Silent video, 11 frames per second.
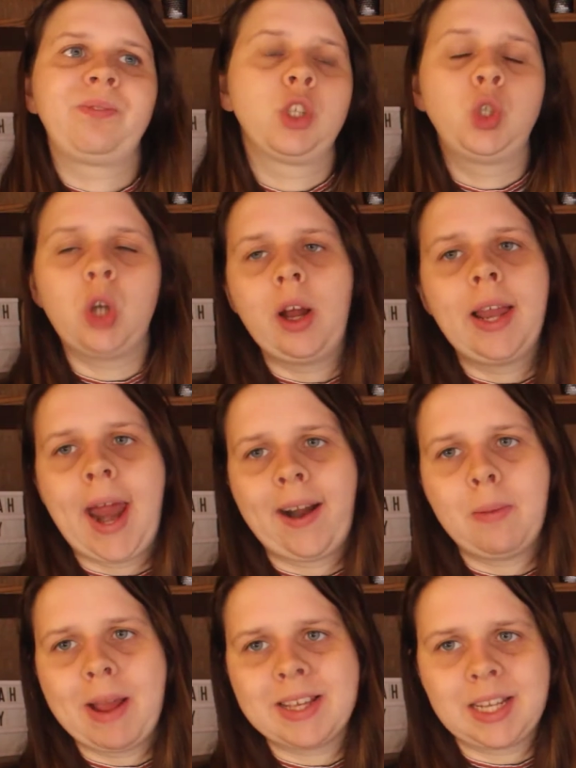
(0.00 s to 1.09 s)
trial and
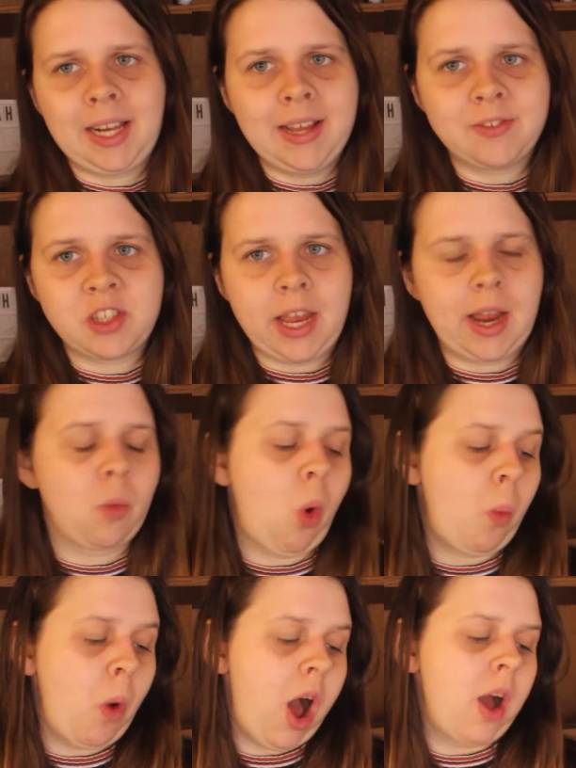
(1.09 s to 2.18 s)
error basically of seeing
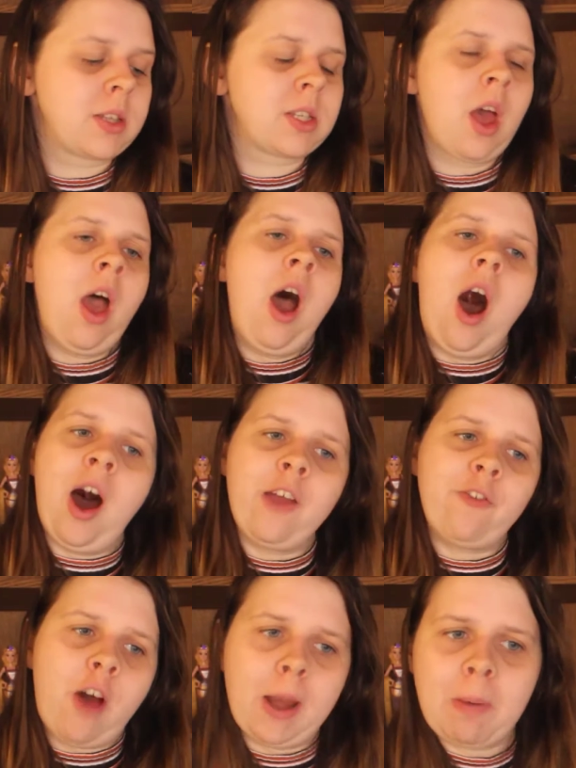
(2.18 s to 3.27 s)
what works. I
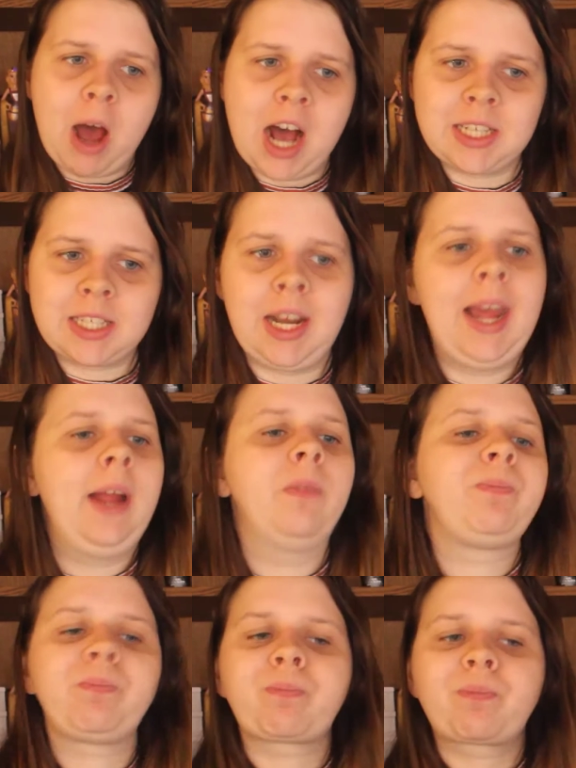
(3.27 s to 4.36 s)
find personally
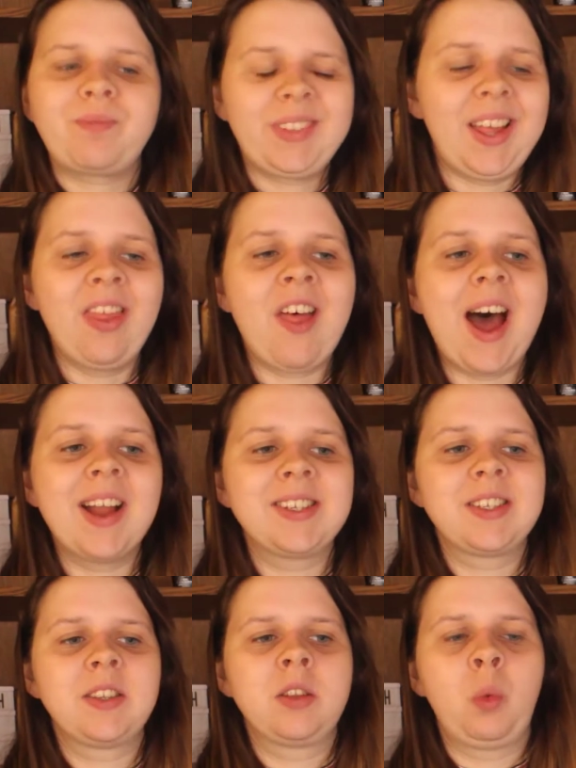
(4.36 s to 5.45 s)

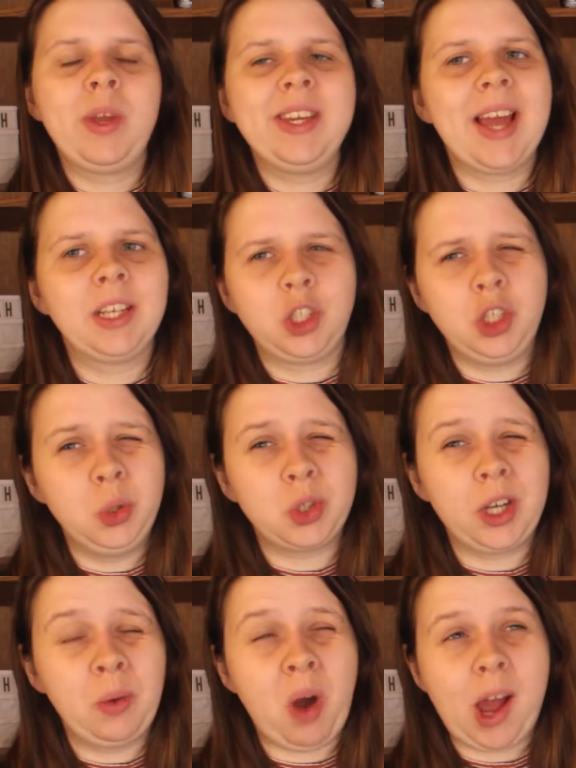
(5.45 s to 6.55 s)
that the weekends
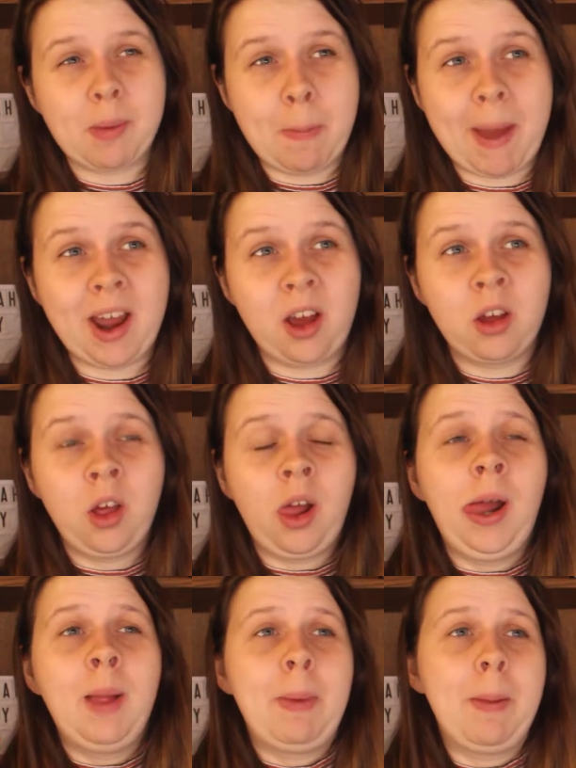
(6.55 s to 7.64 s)
usually work a bit better.
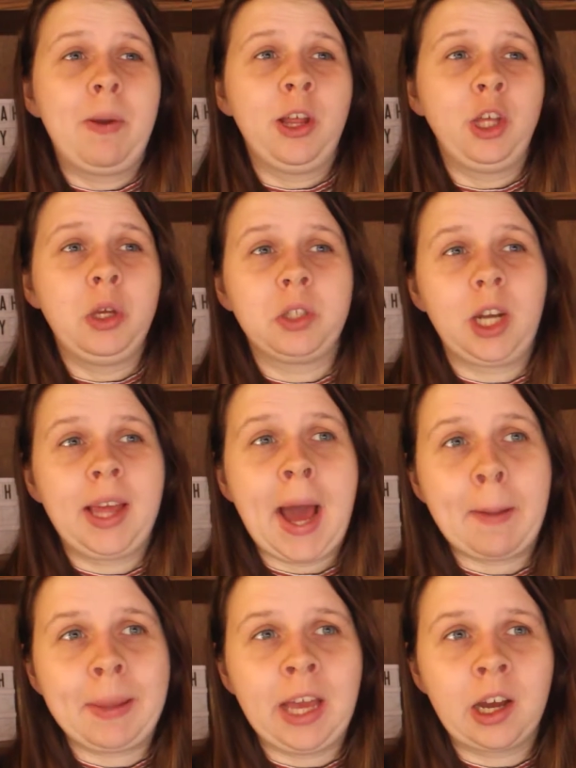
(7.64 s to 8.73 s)
People are usually
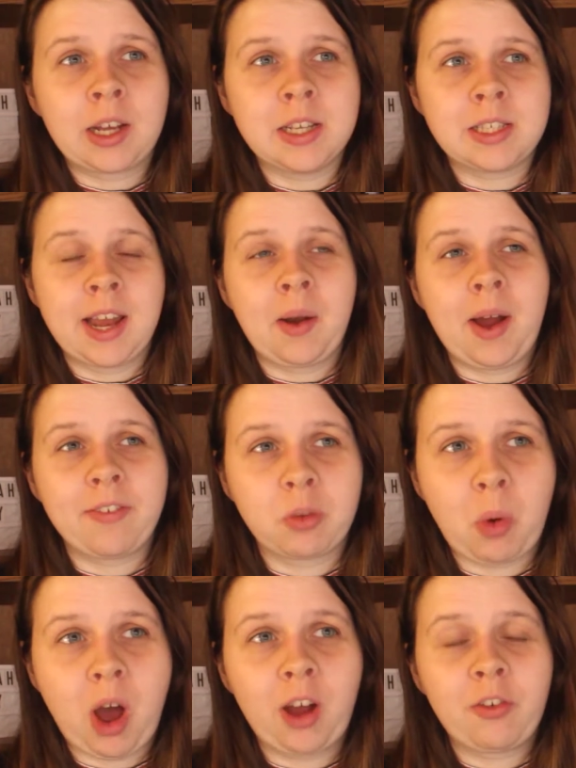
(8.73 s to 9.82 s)
happier because they don't have to
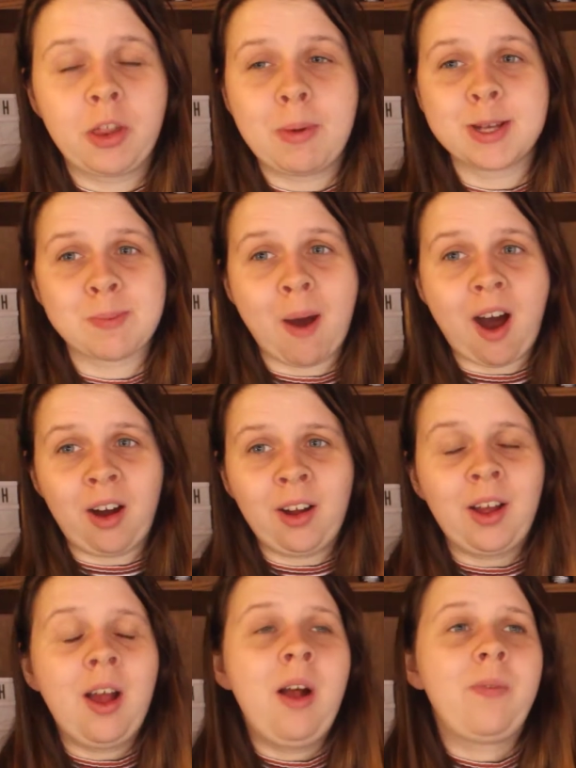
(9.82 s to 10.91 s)
work for the most part.
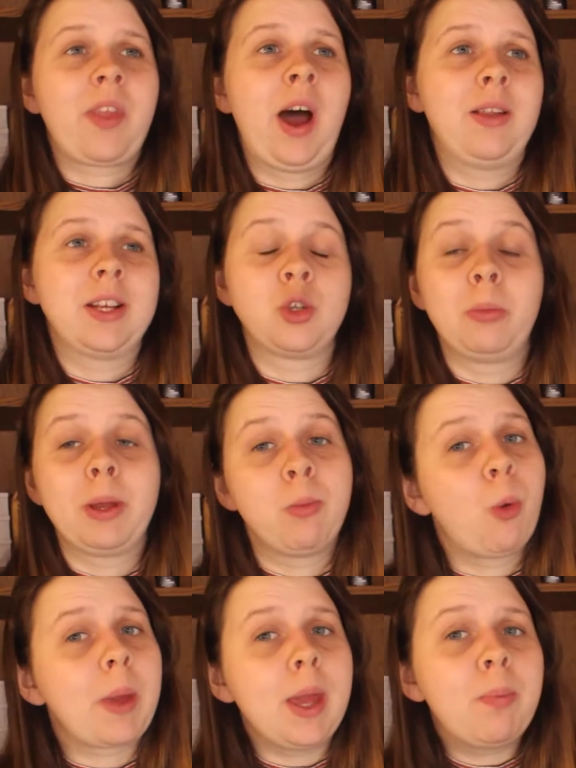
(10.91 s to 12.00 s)
There's normally
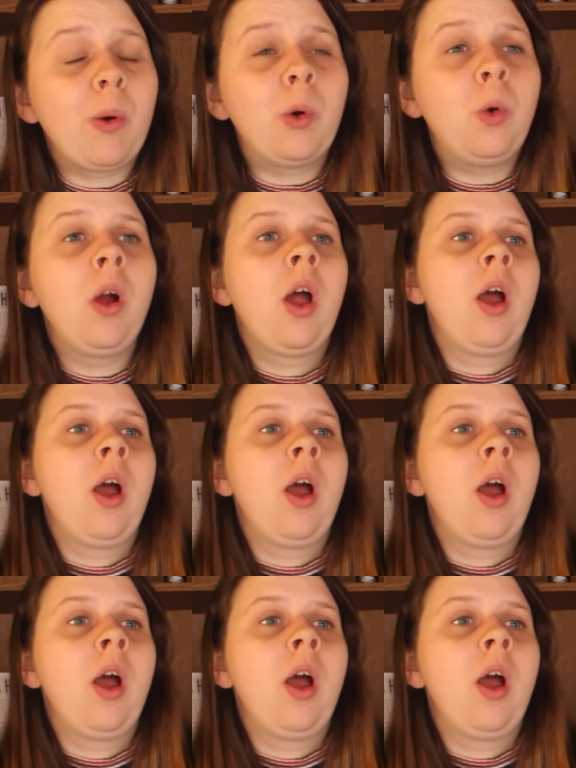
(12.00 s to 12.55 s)
more people,